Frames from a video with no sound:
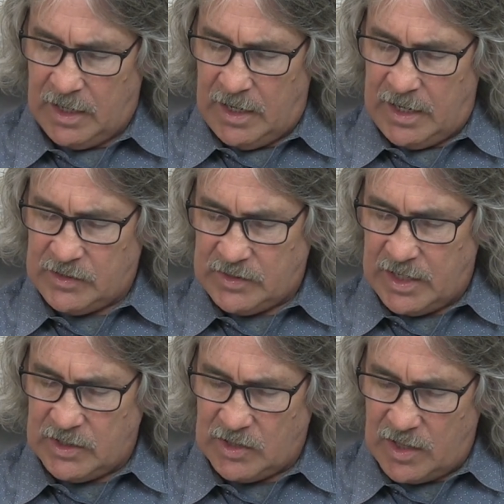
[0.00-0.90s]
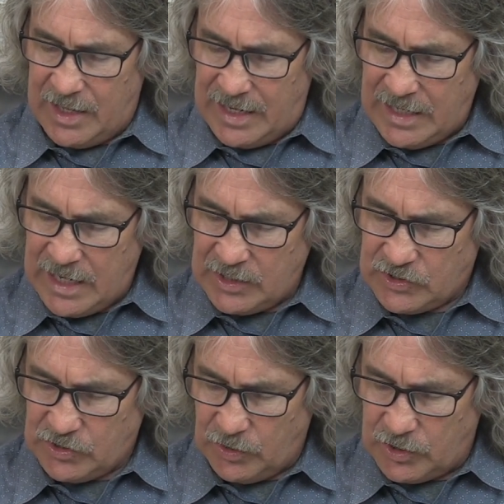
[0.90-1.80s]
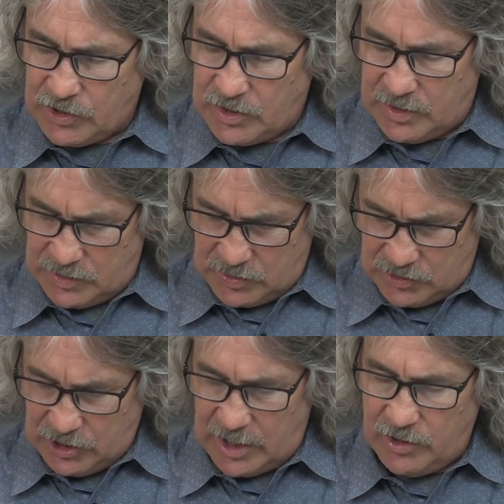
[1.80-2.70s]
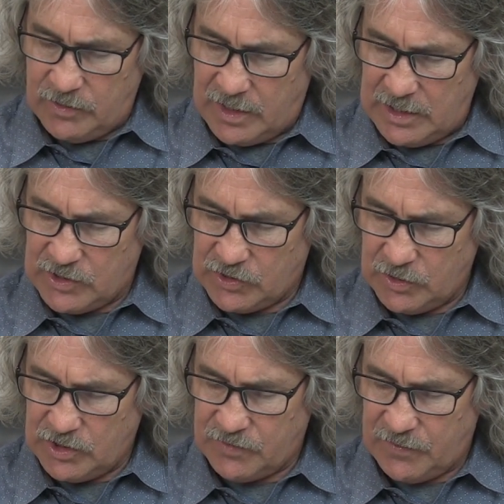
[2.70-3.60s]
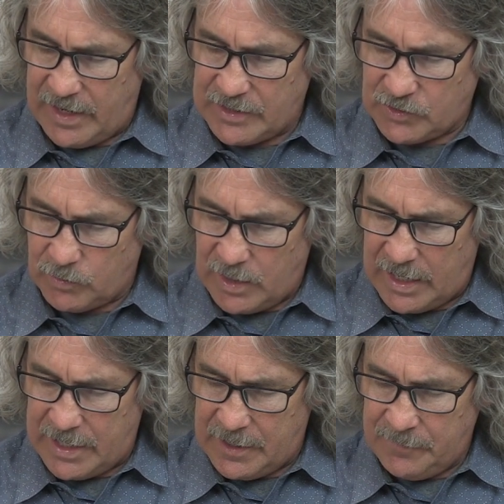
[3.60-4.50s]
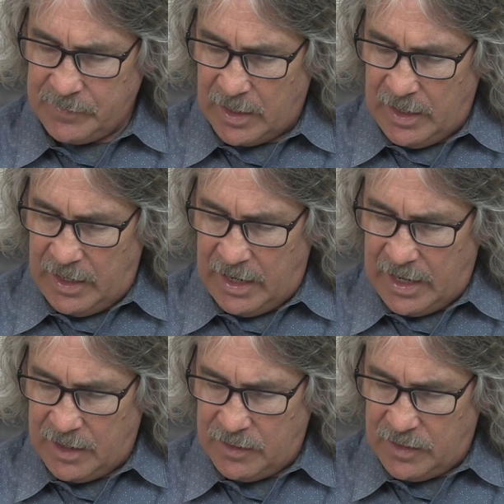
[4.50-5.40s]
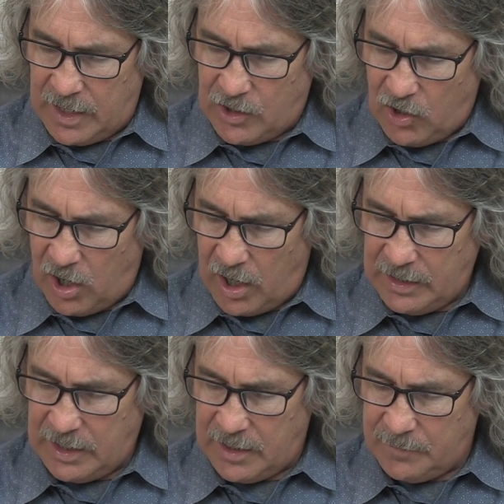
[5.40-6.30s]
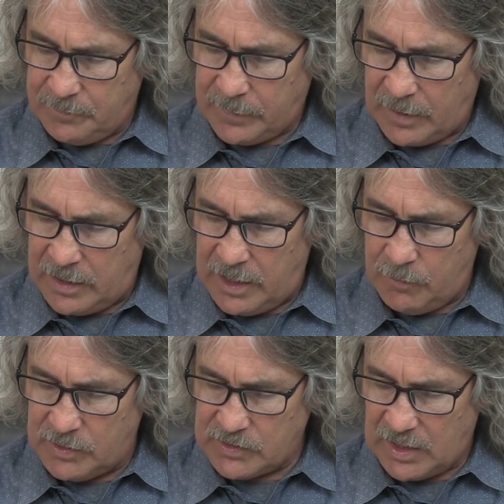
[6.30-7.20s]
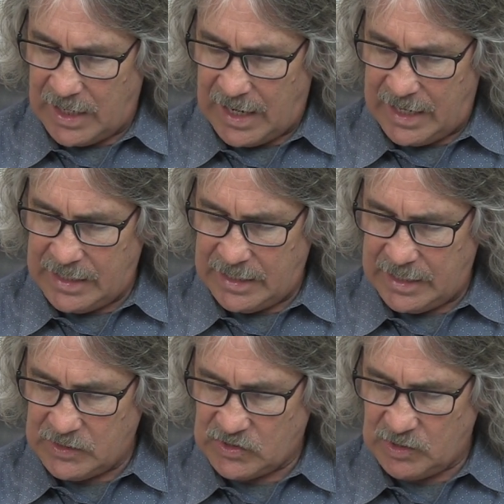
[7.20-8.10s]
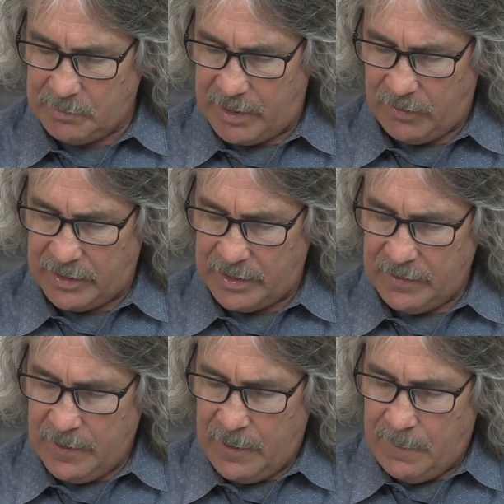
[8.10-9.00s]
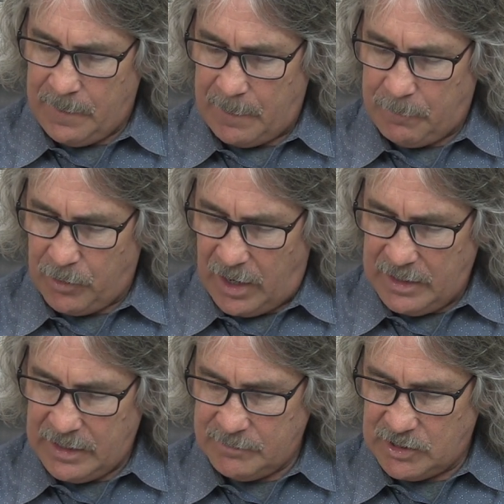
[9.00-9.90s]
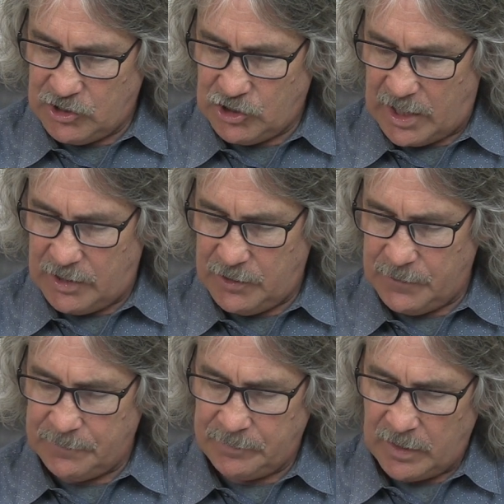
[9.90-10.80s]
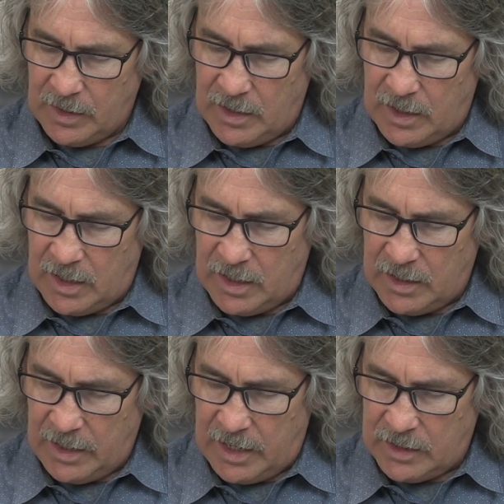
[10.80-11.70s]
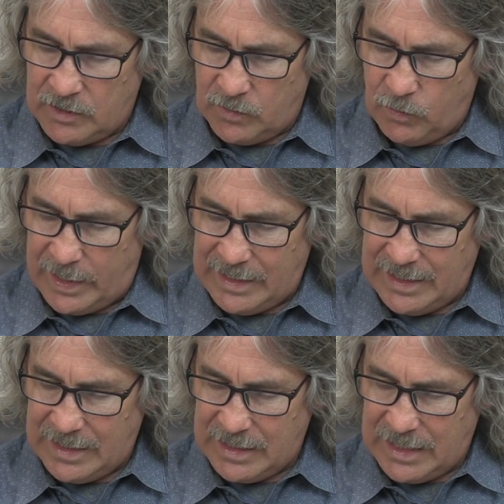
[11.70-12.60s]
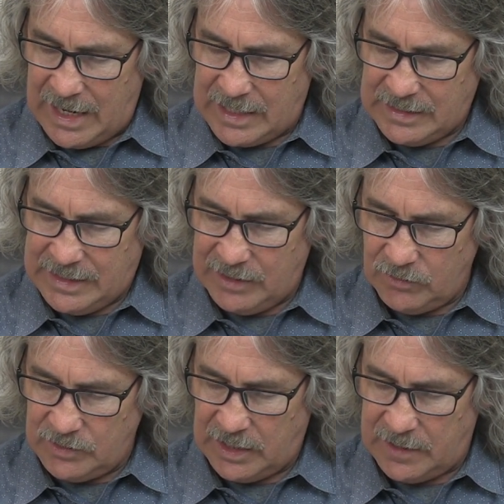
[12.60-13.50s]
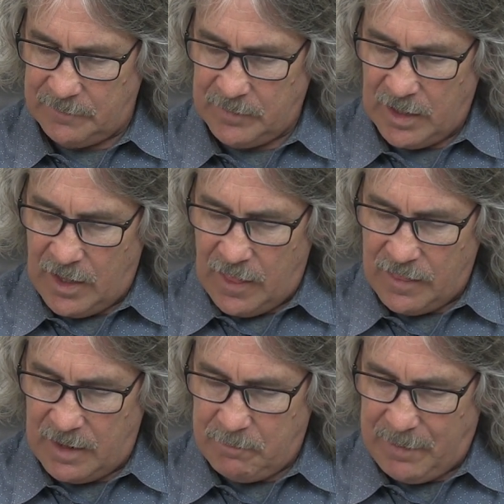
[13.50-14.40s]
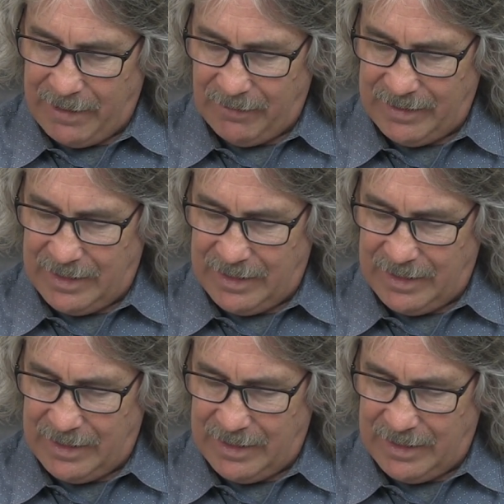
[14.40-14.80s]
it says, then he searched, this is Jehu, then he searched for Azariah, and they caught him. He was hiding in Samaria. They brought him to Jehu, and when they had killed him, they buried